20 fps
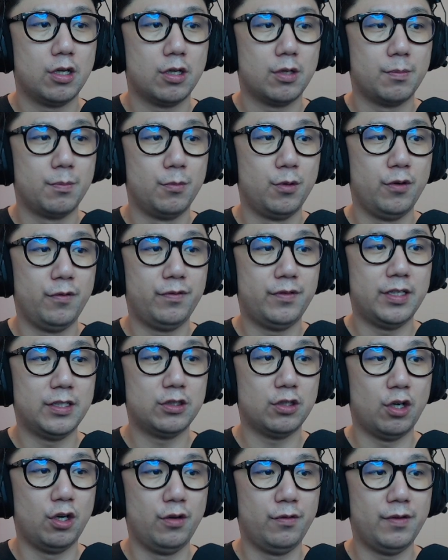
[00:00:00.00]
move this
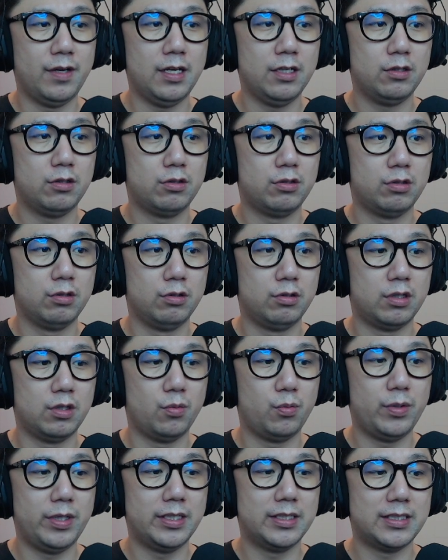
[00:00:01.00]
over to the
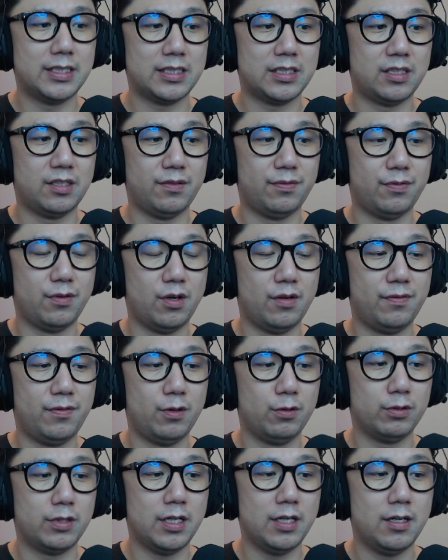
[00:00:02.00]
Win sixty-four
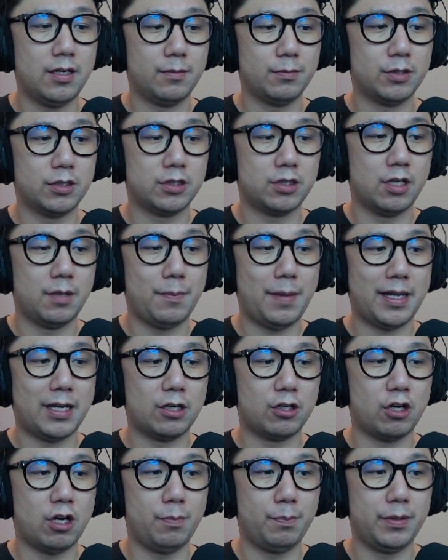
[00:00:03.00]
folder. I'm just going to make a
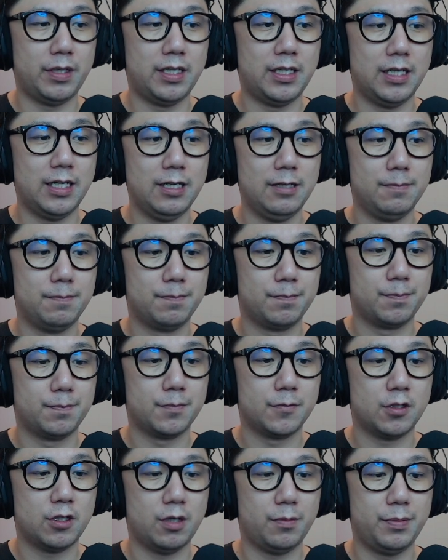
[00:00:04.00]
copy here.
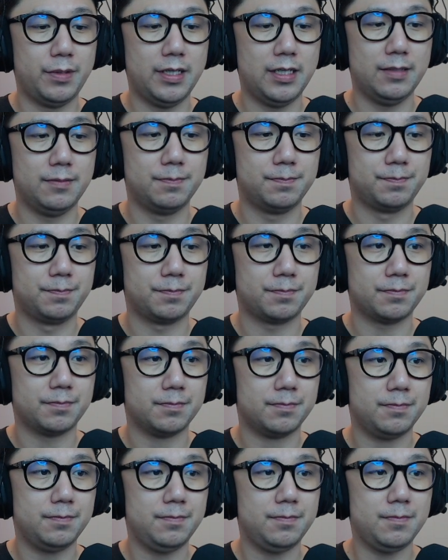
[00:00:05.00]
Copy it.
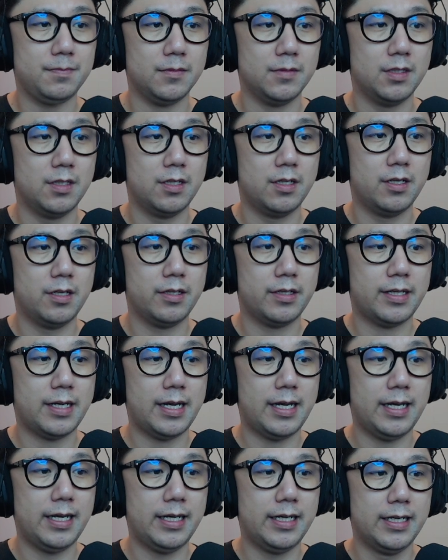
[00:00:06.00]

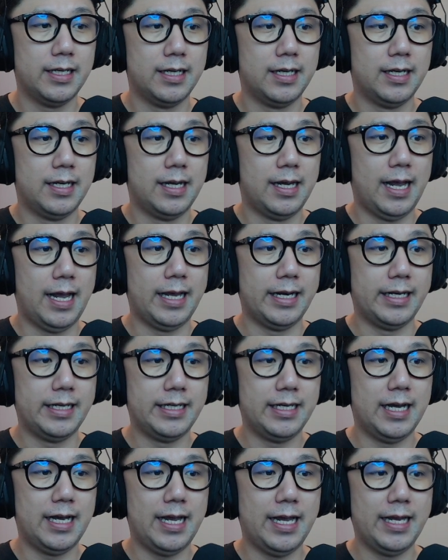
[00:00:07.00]
Okay. And
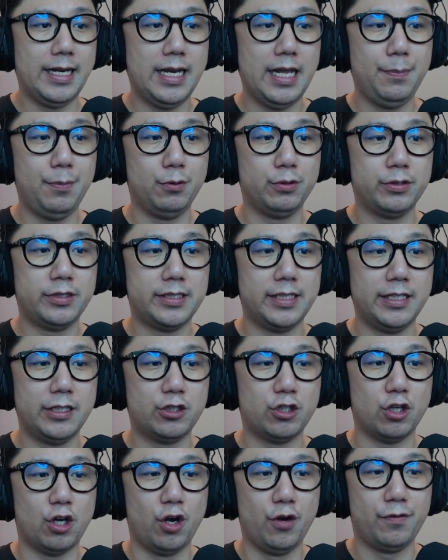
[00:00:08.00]
here, enable
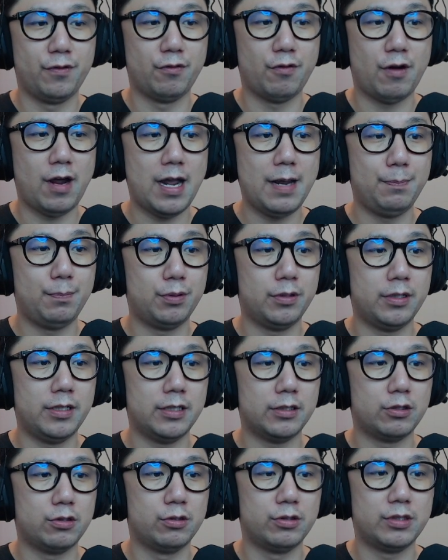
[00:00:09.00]
signature override. Put
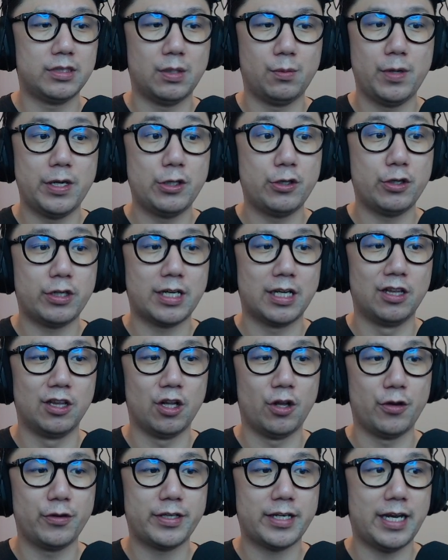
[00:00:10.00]
it to somewhere you can
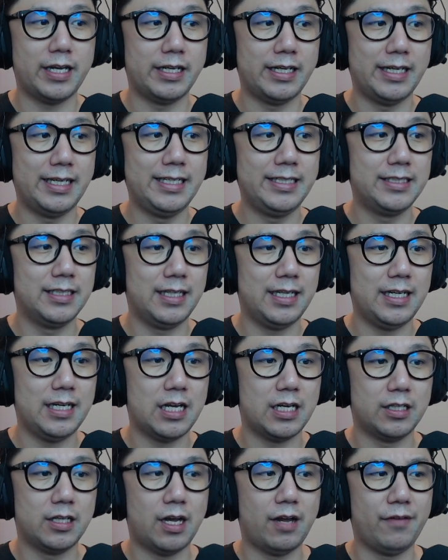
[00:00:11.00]
locate easily.
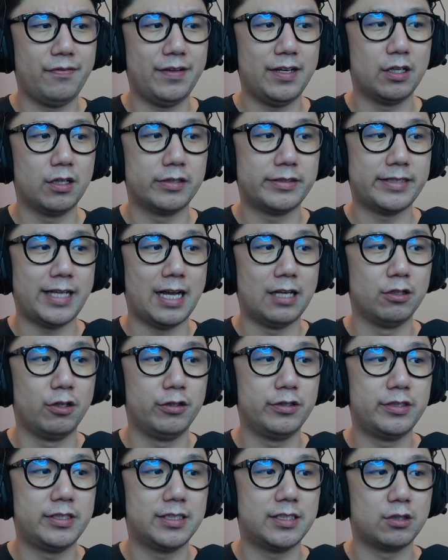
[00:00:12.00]
I think
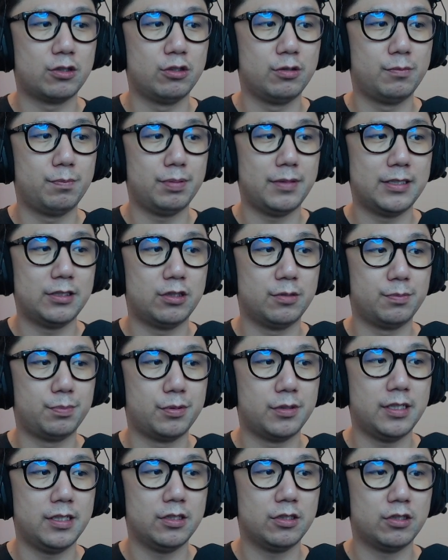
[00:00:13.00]
downloads is a good place to put
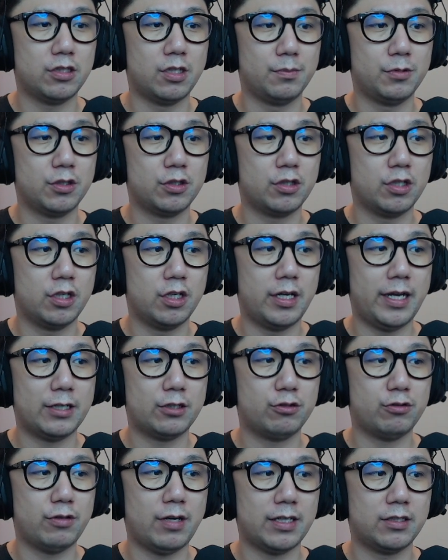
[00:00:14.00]
it. So I'm just going to
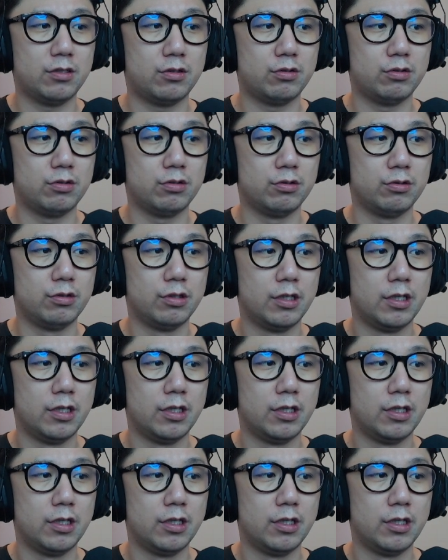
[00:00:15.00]
extract it to